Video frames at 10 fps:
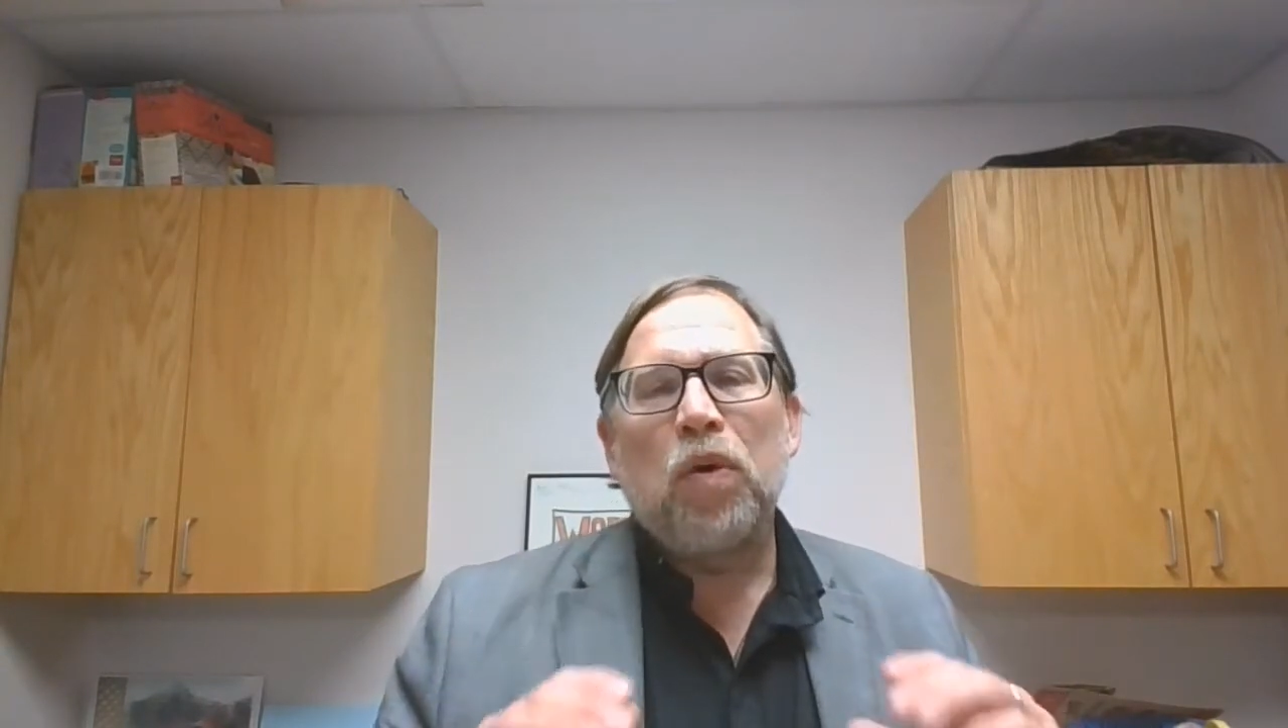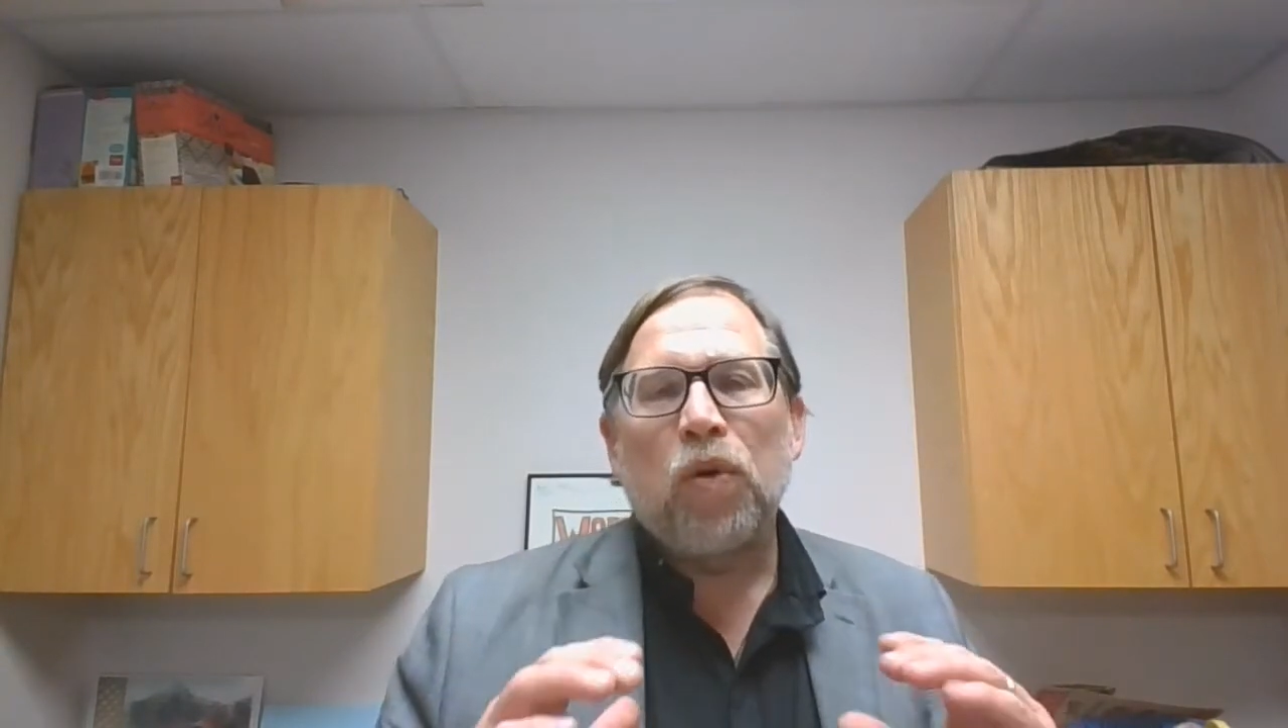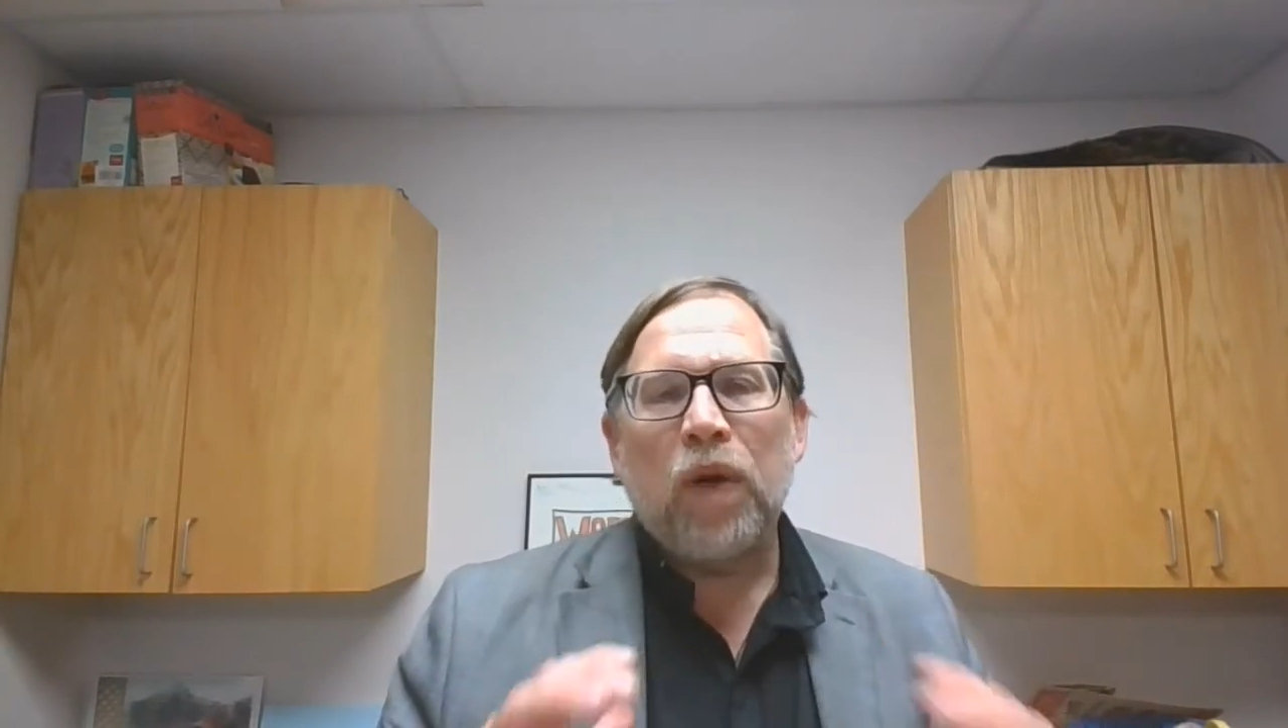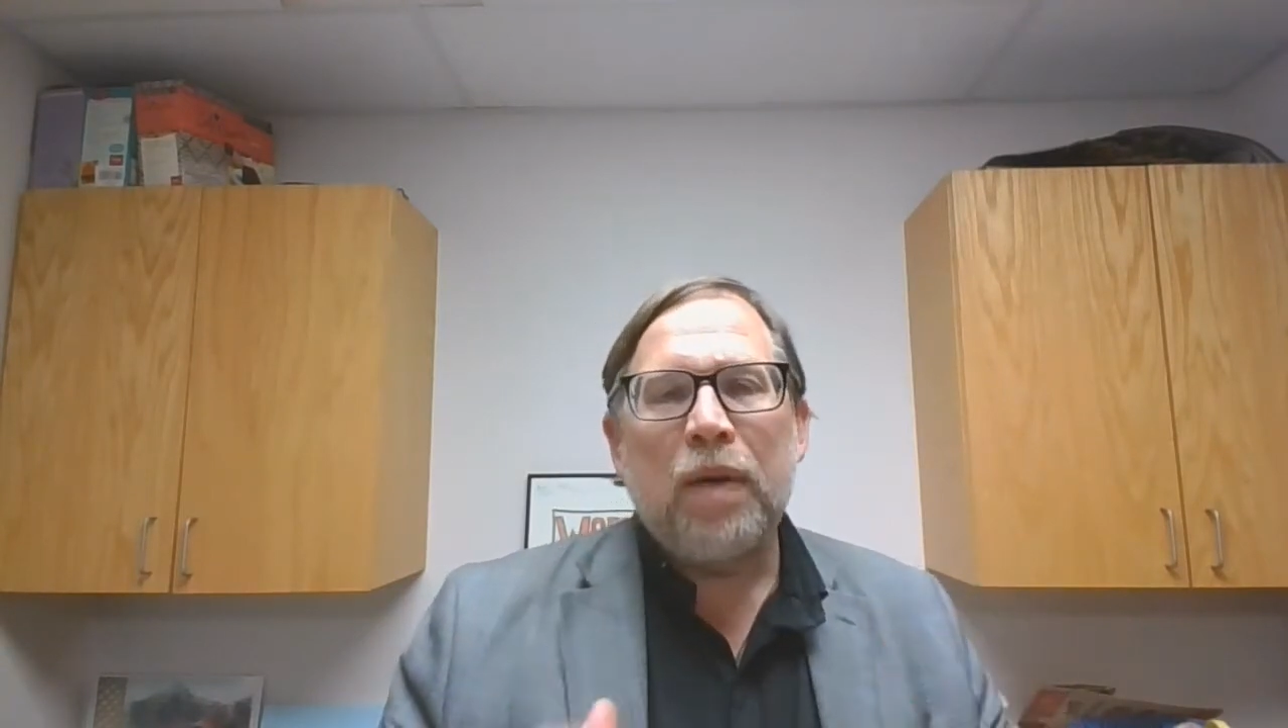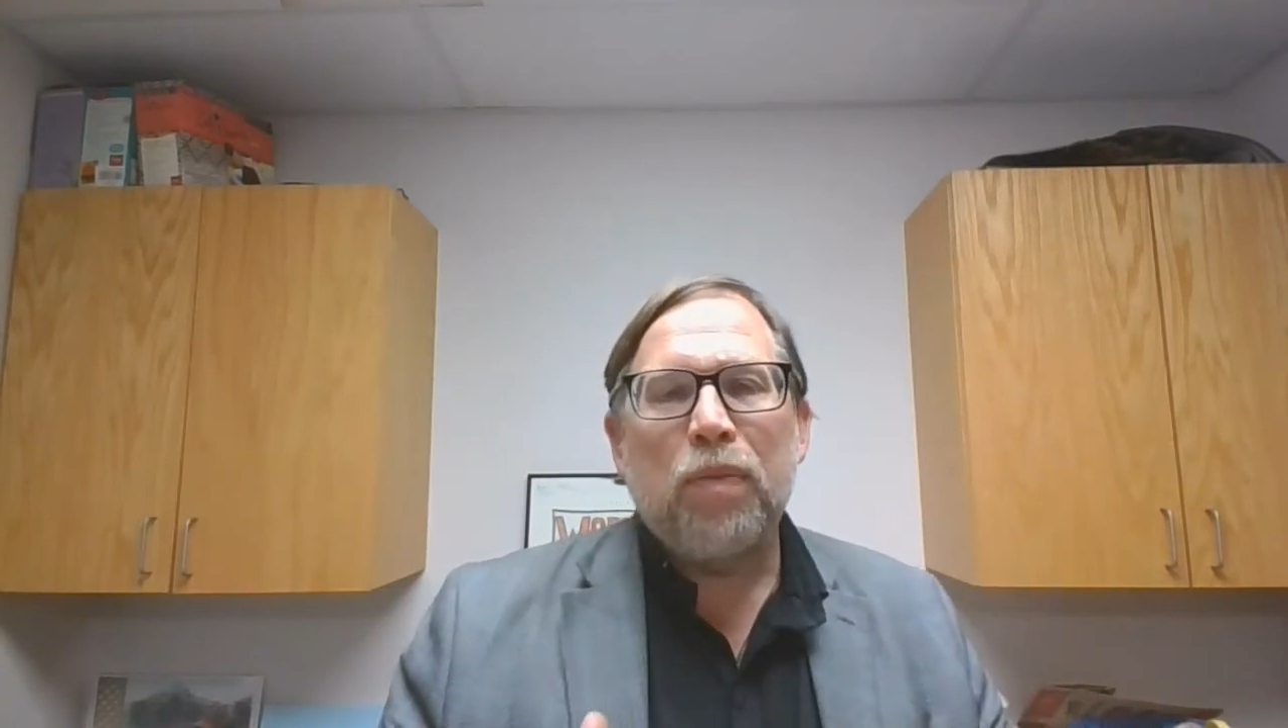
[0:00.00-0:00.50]

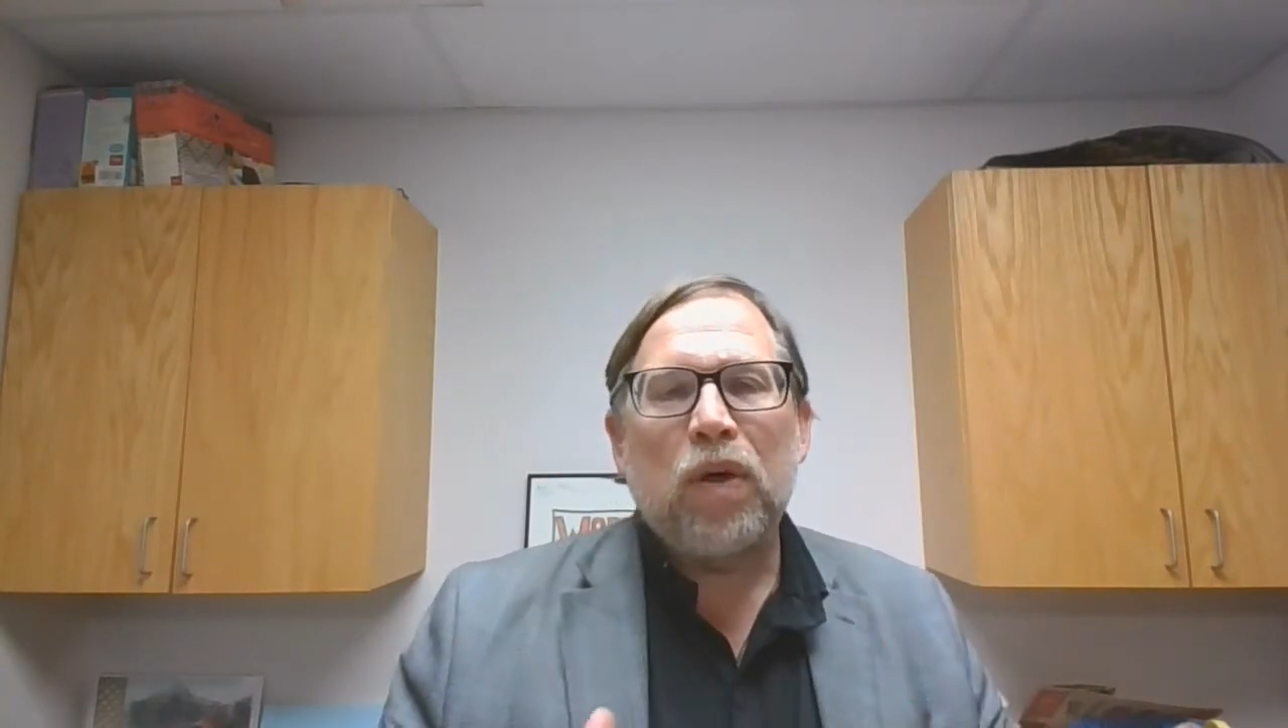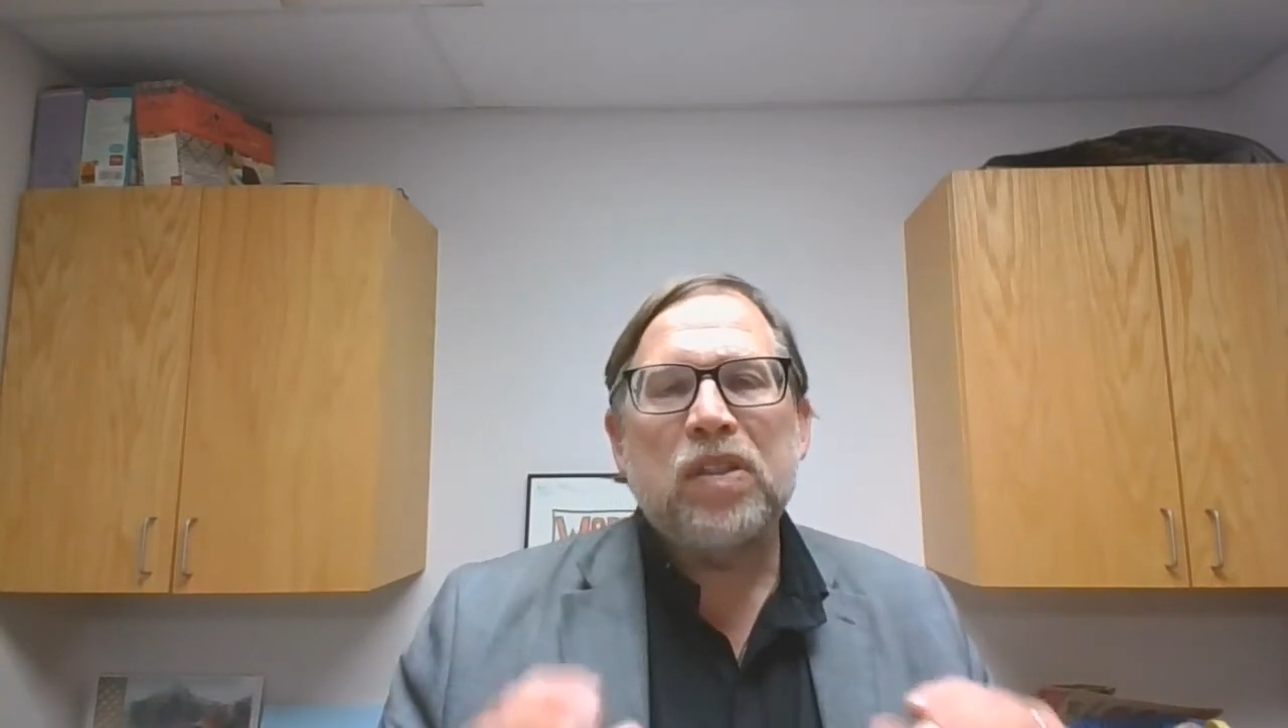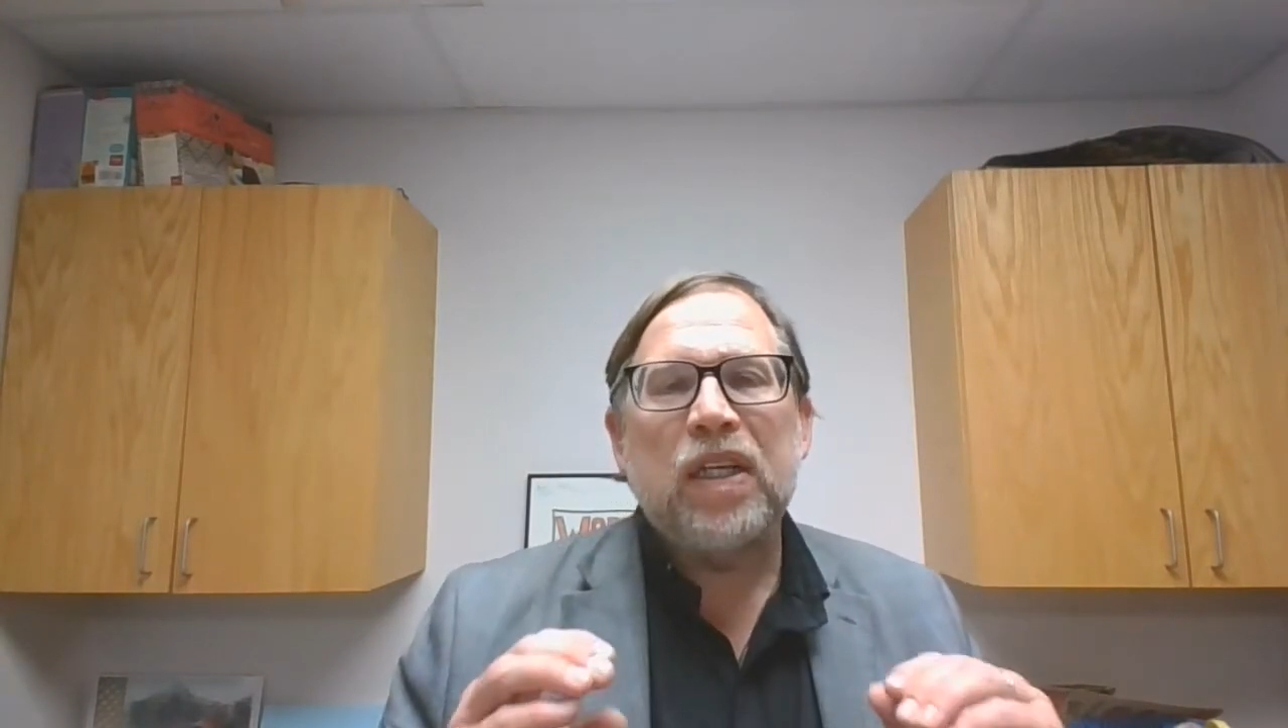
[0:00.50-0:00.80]
Green Books